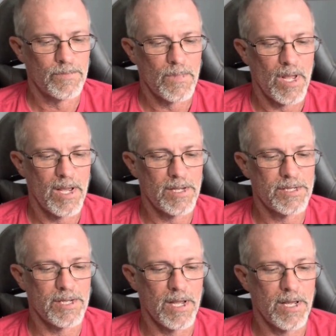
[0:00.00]
I
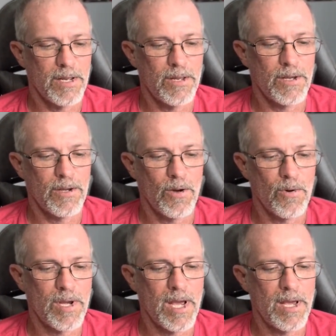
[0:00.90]
said,
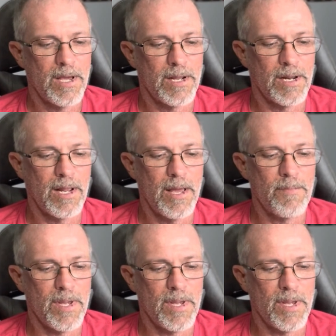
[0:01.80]
okay, let